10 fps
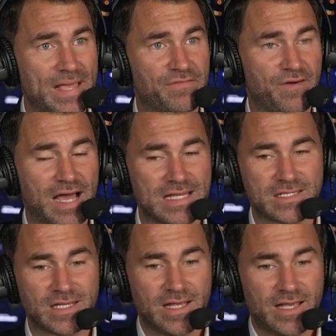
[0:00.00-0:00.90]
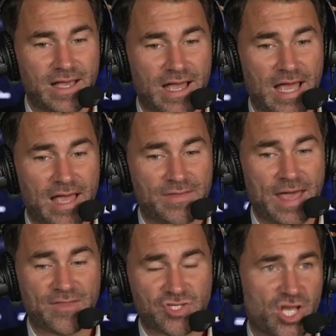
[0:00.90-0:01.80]
big fights. And
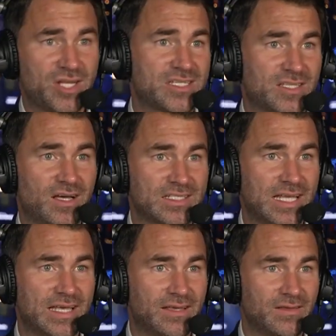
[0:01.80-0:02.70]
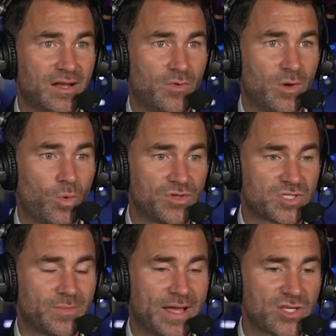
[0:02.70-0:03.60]
now the journey starts here. You know, we want
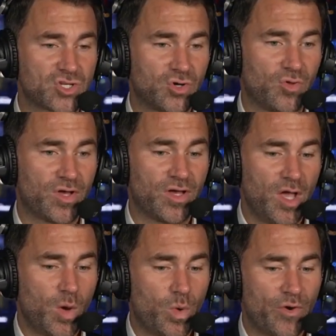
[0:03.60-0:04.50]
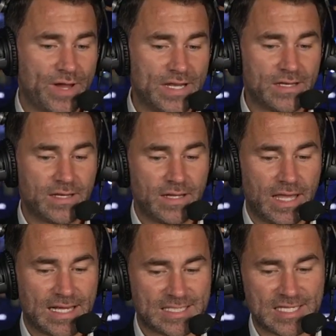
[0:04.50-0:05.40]
to make sure that we're in
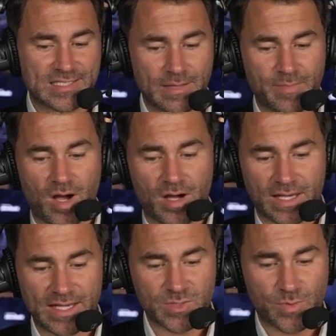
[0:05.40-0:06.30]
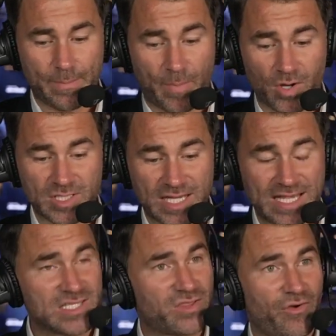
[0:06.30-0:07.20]
existing markets where boxing
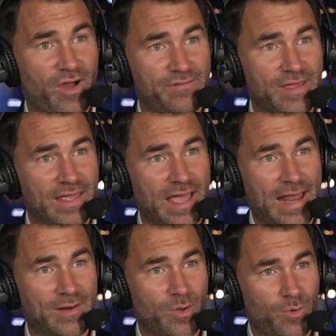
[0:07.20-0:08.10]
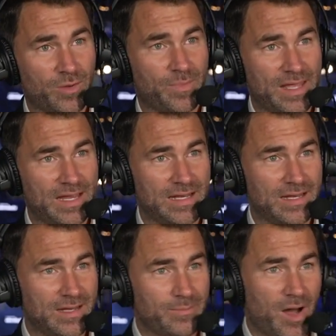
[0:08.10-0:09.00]
is thriving, and we want to be
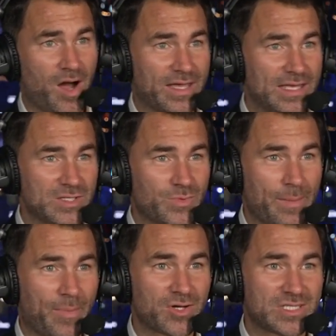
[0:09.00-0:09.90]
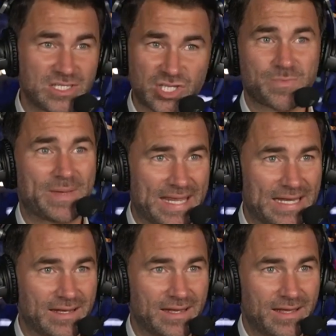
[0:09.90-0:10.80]
in markets where boxing is just
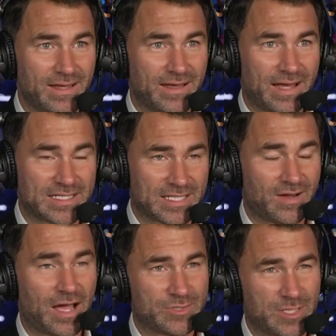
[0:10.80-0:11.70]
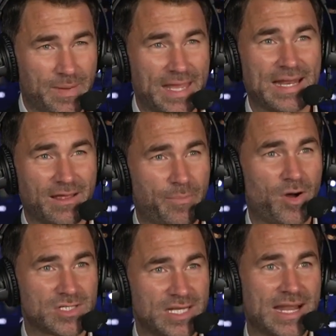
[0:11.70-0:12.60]
beginning. And tonight was the beginning of
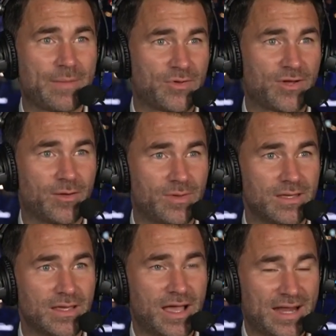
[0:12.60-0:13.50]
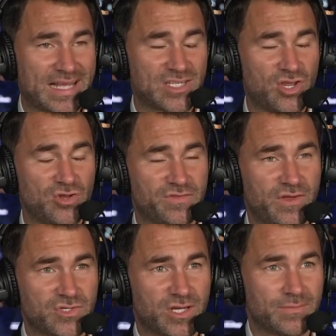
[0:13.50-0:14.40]
boxing in Abu Dhabi, and it has a huge
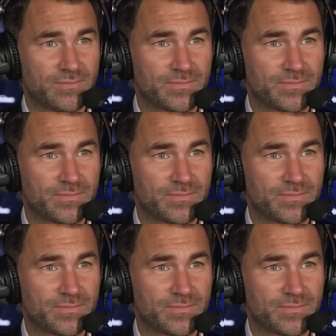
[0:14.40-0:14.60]
future.